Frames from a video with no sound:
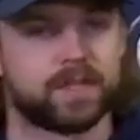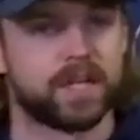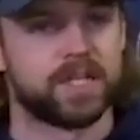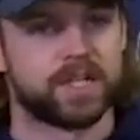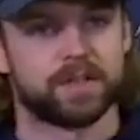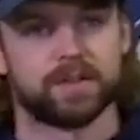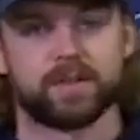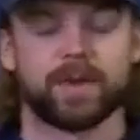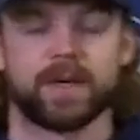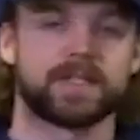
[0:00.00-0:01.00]
changing a
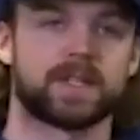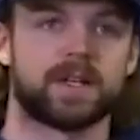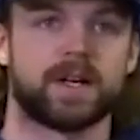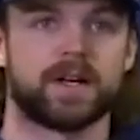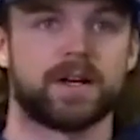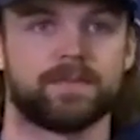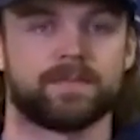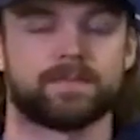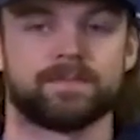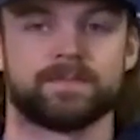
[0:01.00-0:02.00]
little bit. Um,